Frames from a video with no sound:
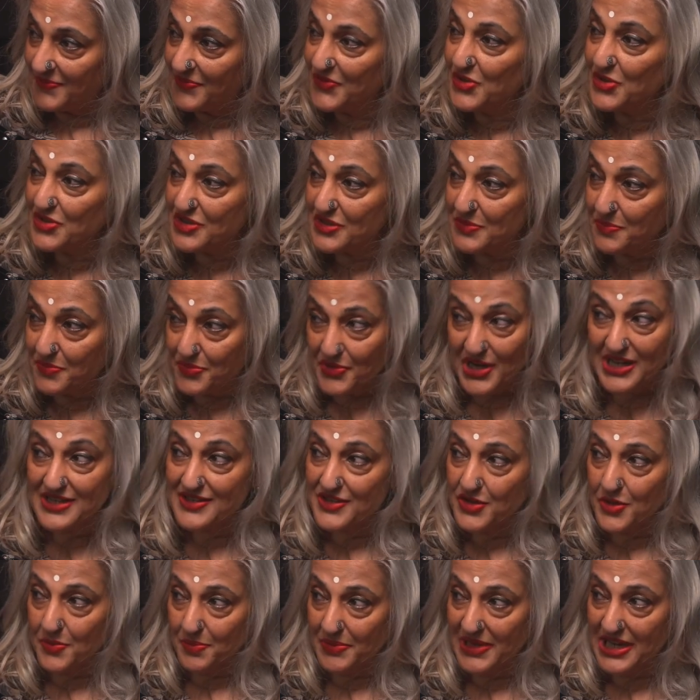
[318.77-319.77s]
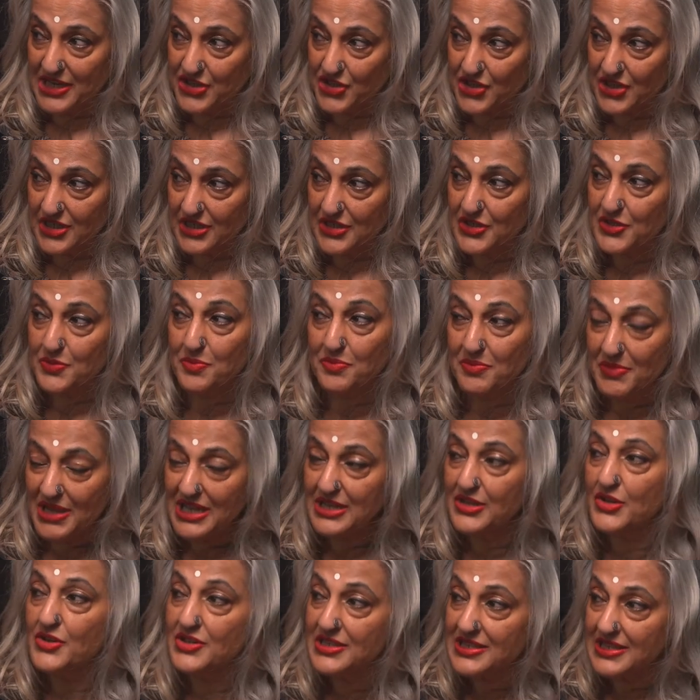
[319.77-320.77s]
you suppress your pleasure to
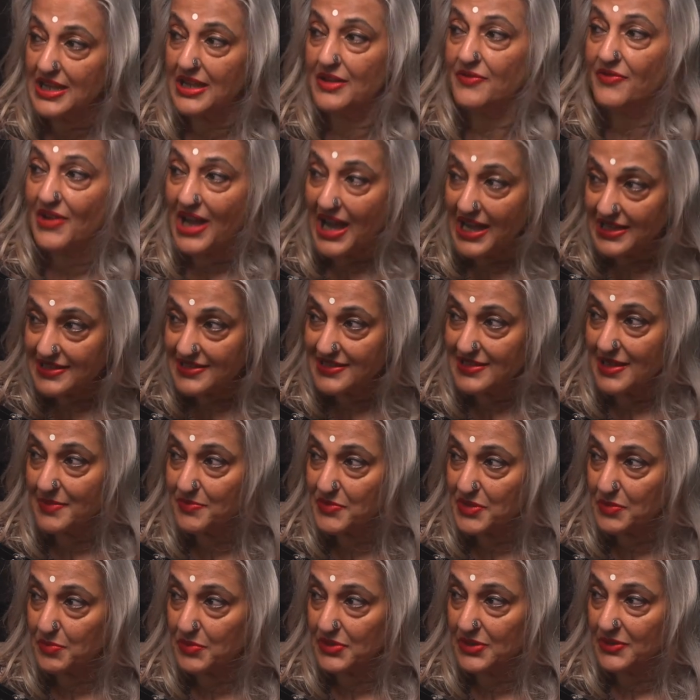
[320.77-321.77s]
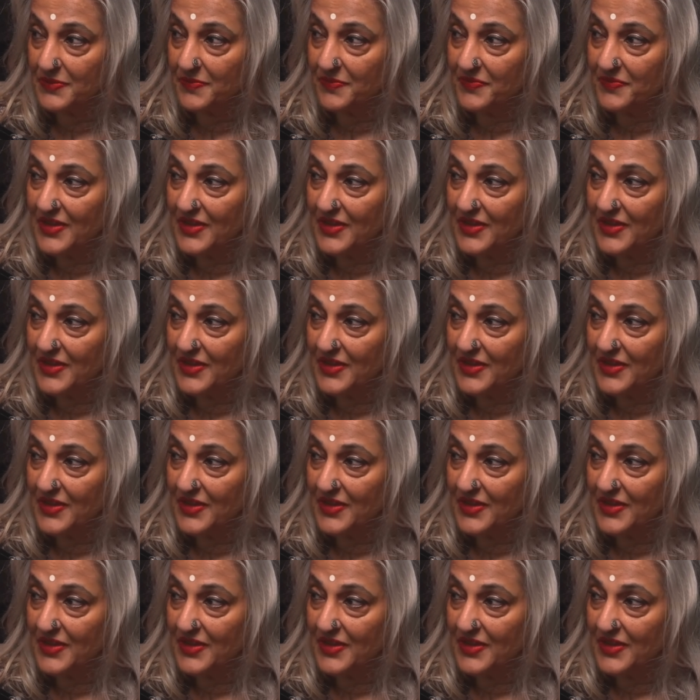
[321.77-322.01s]
make yourself acceptable.